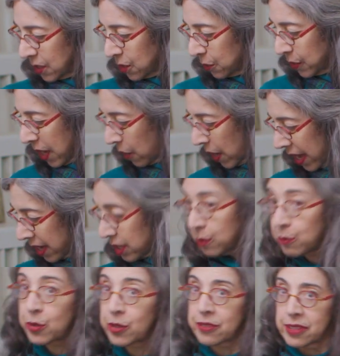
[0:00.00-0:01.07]
So now I can
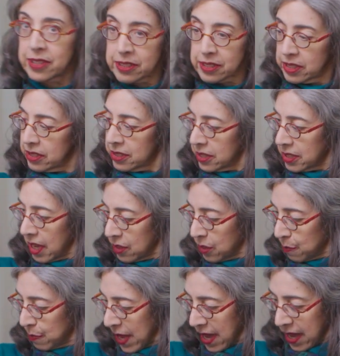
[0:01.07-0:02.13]
put this inside the
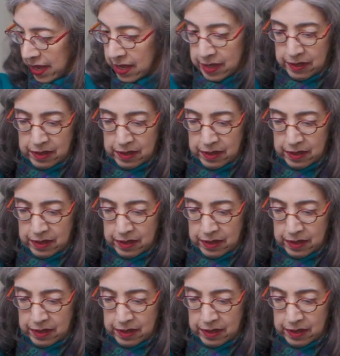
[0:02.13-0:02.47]
bag.